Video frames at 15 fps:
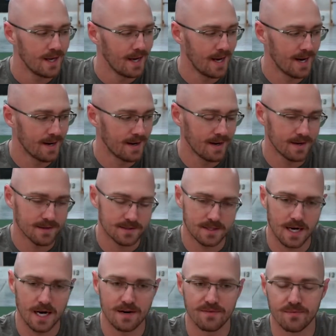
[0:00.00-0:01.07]
And it's
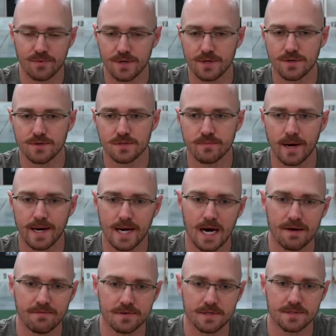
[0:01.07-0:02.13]
kind of reduced my
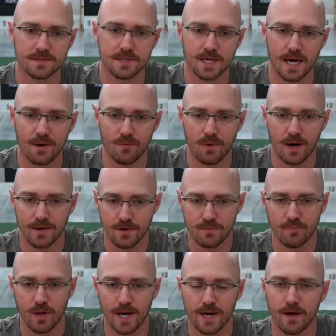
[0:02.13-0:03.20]
confidence, and I do
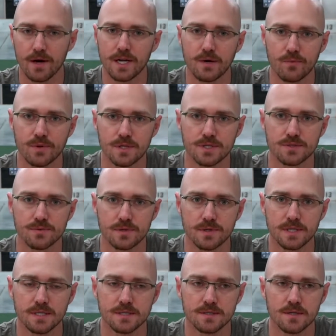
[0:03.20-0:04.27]
plan on hunting with this
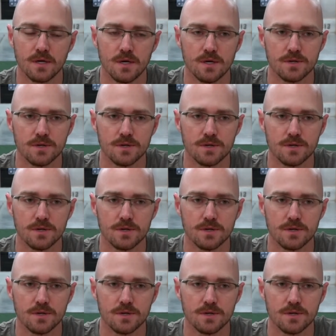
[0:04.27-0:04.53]
release,